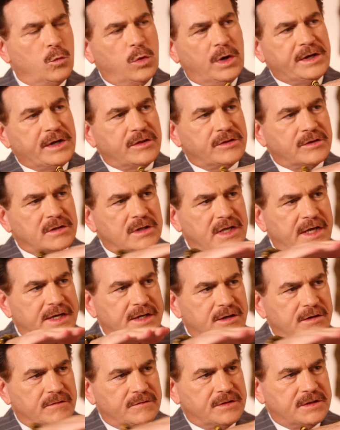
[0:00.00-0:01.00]
One other
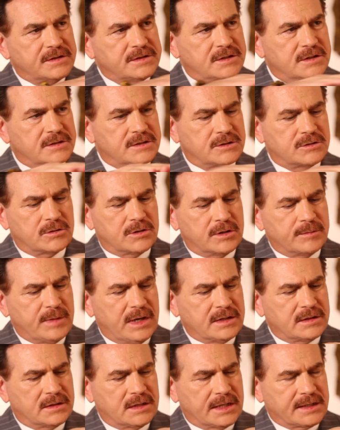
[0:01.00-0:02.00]
layer of this story,
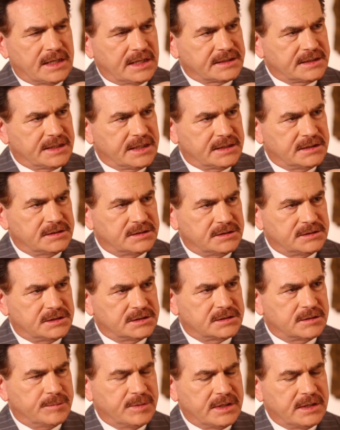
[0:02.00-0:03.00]
Michael, I'd like to get into
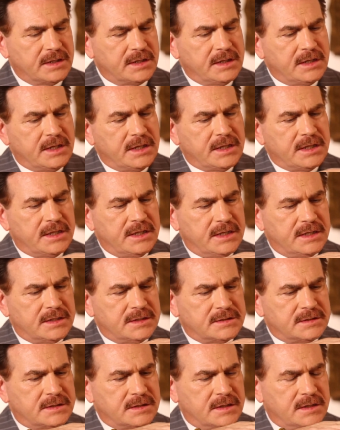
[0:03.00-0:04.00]
just a bit,
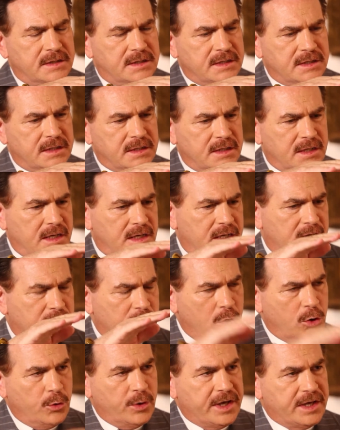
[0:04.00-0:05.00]
is the
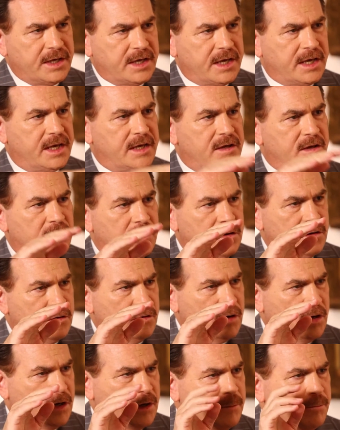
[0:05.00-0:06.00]
Koike
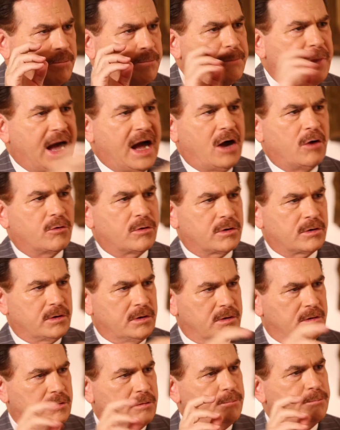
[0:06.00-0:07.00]

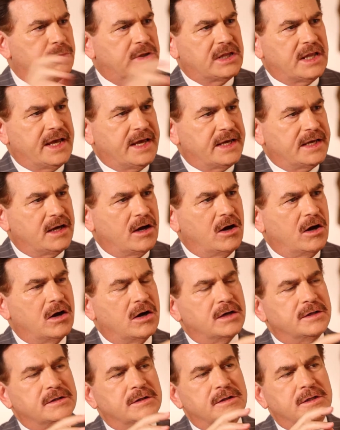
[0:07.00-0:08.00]
power play
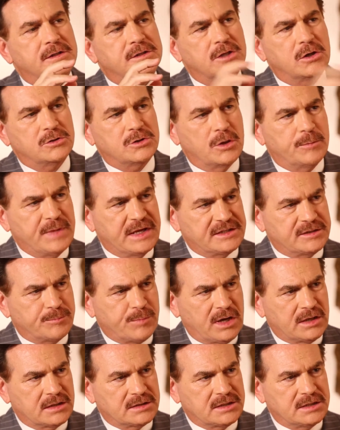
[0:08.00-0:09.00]
on the Tokyo
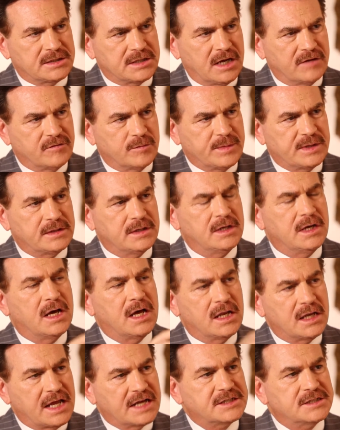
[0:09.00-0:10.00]
Metropolitan Government
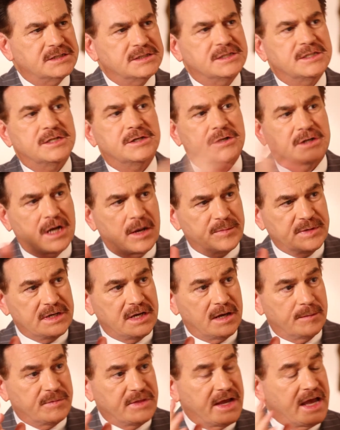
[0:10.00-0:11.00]
elections that are coming
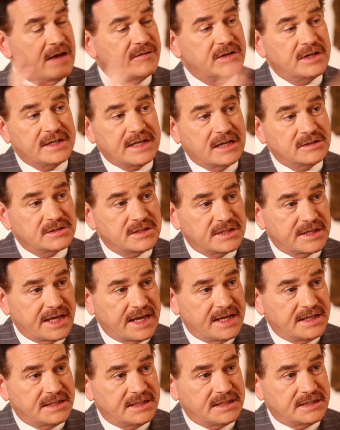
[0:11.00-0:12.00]
up. They haven't announced the
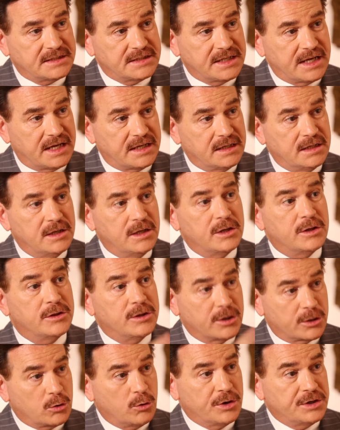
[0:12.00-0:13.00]
candidates yet.
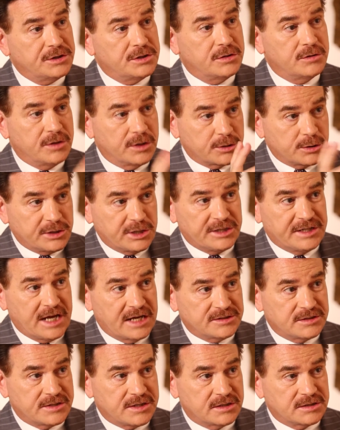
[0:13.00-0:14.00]
They're going to
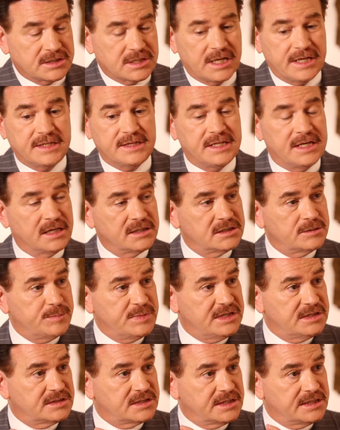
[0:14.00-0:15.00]
announce their slate. The
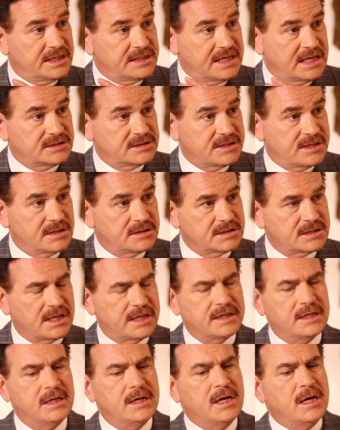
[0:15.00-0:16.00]
LDP is going to announce their
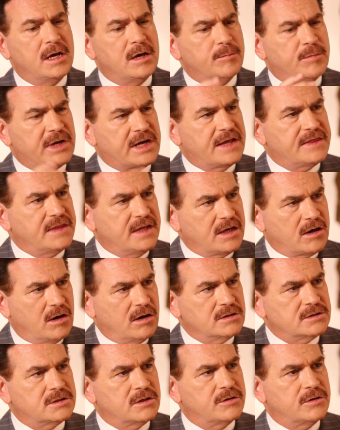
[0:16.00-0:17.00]
slate. But I think
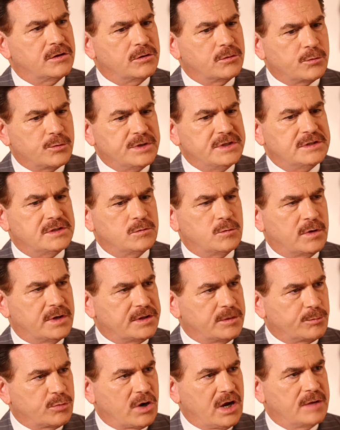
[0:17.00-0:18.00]
also the reason why
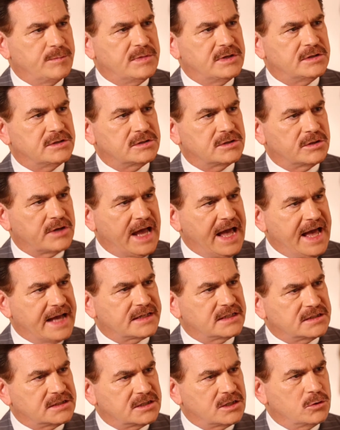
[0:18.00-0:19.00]
the prime minister
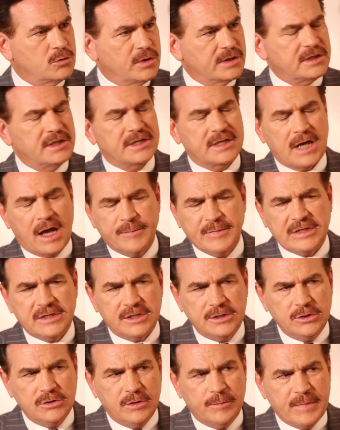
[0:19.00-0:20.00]
acted so quickly,
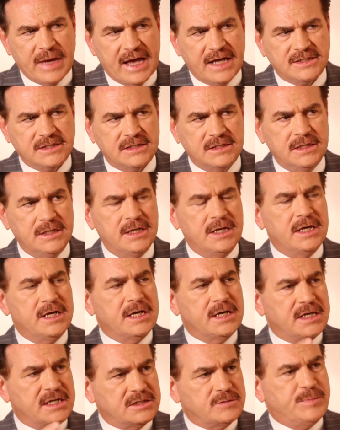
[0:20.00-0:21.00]
can you imagine?
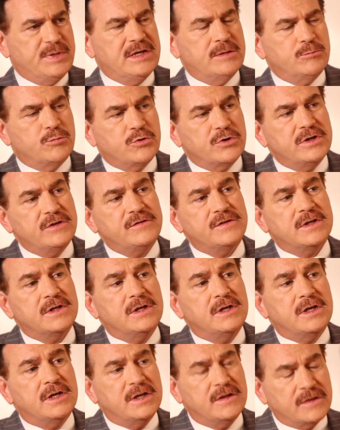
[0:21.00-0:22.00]
He's being briefed
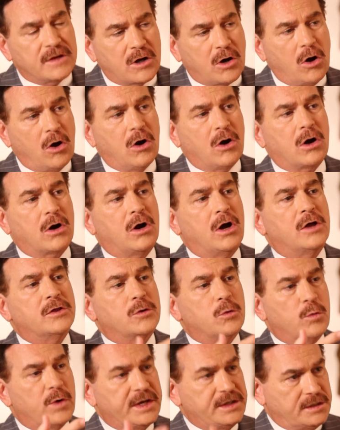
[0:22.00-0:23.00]
in the car on the
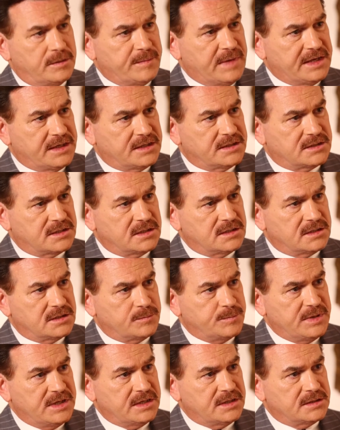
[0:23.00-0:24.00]
way to make his
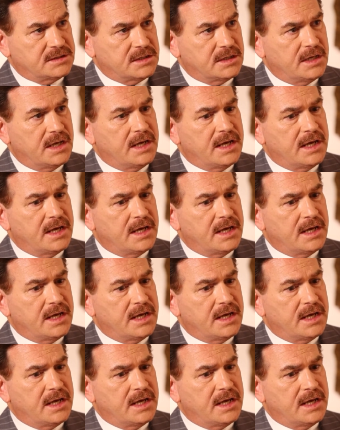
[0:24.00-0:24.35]
speech,